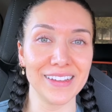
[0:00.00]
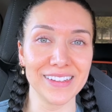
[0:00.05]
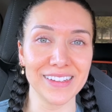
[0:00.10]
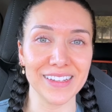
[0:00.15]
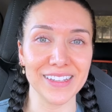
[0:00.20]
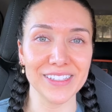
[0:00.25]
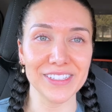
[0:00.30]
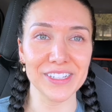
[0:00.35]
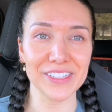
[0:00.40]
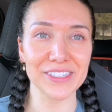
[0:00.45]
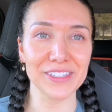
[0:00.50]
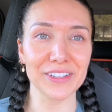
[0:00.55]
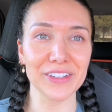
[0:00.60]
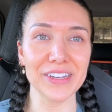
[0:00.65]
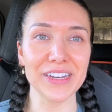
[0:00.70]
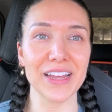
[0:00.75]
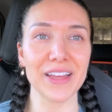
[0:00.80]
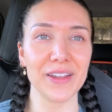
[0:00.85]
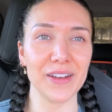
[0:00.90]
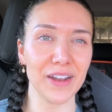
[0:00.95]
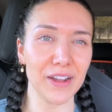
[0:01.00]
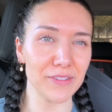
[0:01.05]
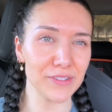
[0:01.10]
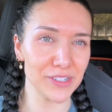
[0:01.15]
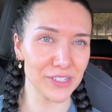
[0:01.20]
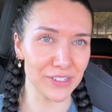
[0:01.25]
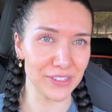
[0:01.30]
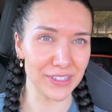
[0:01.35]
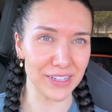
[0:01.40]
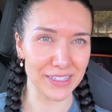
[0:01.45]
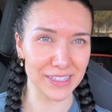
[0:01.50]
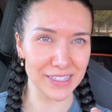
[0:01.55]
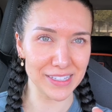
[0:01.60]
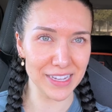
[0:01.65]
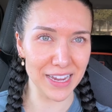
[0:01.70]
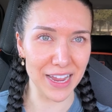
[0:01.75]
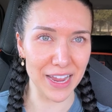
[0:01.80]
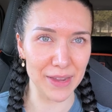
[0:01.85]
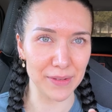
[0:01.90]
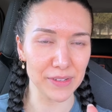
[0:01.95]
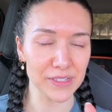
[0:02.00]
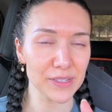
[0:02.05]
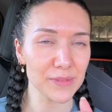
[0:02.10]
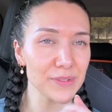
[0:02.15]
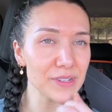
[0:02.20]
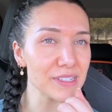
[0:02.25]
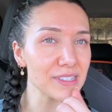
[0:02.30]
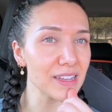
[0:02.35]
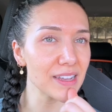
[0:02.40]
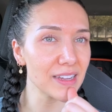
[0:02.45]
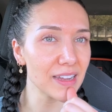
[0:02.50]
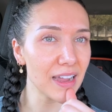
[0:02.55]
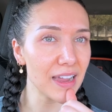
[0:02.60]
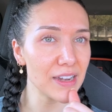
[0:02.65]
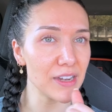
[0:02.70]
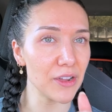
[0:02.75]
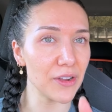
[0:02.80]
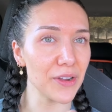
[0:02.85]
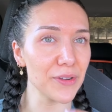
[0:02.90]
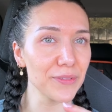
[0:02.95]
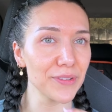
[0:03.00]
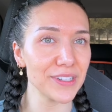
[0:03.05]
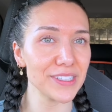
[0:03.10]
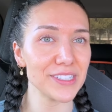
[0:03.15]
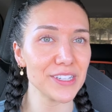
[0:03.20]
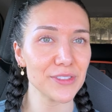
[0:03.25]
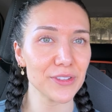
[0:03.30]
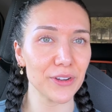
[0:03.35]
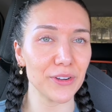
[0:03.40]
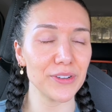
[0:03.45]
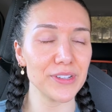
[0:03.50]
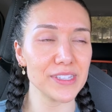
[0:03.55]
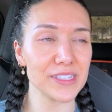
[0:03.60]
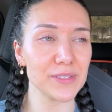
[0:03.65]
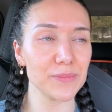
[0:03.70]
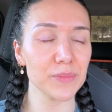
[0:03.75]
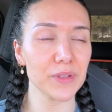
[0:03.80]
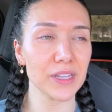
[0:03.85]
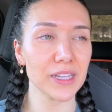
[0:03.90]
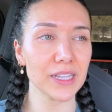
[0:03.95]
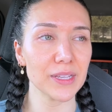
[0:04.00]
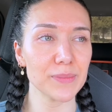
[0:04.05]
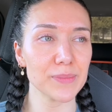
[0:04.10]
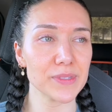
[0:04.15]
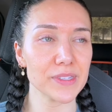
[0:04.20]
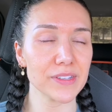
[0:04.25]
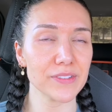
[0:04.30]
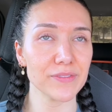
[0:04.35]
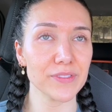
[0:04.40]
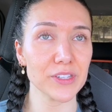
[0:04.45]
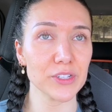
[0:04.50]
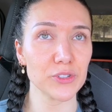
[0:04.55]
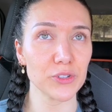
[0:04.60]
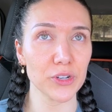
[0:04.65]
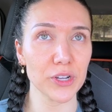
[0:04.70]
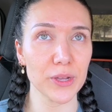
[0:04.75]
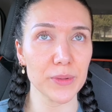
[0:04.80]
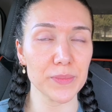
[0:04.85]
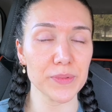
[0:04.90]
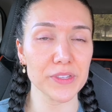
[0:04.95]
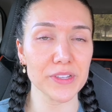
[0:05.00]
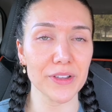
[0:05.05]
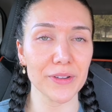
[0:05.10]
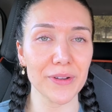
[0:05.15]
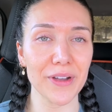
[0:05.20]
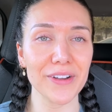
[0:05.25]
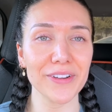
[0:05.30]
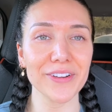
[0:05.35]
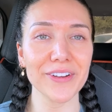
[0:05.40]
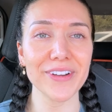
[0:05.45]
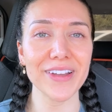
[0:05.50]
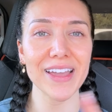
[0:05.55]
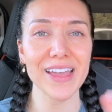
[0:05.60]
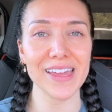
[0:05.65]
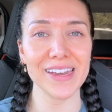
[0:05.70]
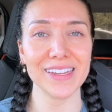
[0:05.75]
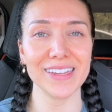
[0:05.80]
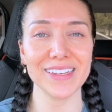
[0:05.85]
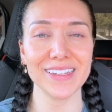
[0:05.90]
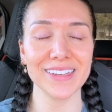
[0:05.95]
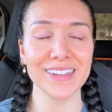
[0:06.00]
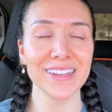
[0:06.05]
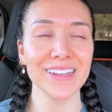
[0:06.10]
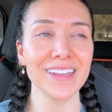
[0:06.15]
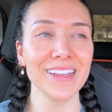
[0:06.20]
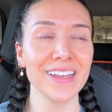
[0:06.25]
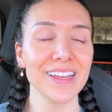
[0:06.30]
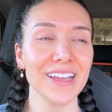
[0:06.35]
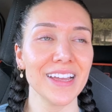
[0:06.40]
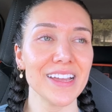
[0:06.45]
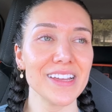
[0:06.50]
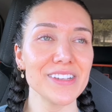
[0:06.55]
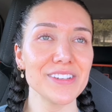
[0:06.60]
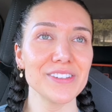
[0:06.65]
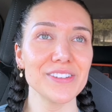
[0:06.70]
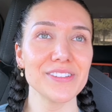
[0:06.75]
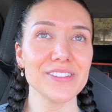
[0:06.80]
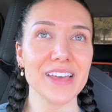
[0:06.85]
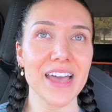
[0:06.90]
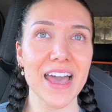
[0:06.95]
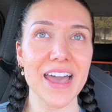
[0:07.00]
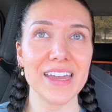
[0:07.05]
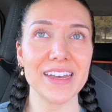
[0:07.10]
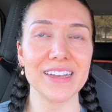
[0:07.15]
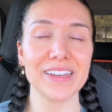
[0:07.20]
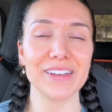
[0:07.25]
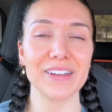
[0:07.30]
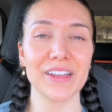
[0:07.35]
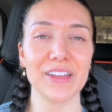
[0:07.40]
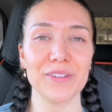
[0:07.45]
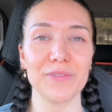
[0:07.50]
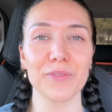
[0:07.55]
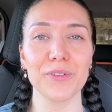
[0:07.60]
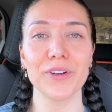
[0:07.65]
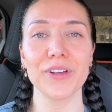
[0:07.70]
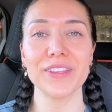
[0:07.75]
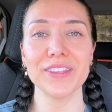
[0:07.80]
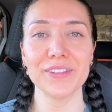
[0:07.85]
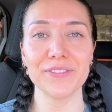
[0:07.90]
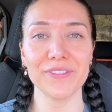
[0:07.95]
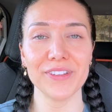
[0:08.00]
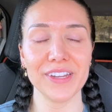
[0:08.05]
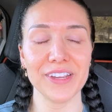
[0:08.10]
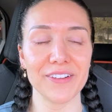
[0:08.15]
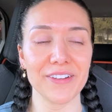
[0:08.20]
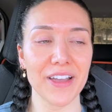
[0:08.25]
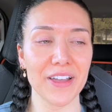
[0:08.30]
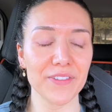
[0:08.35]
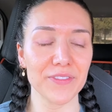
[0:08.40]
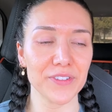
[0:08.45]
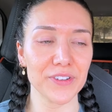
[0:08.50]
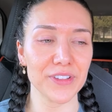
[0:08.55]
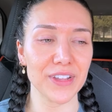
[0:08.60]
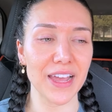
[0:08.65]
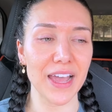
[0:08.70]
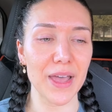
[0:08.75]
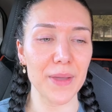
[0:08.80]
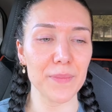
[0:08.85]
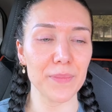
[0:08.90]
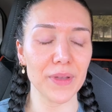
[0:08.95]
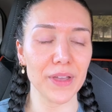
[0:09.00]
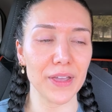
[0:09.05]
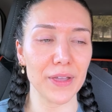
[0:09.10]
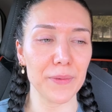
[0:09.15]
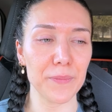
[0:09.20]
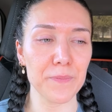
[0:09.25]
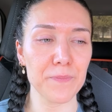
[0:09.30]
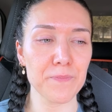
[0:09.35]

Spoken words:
was just looking at the time, because I'm just like, I know I wanted to throw in some clips of the trip, so I'll go ahead and do that, and we'll end the video after that. But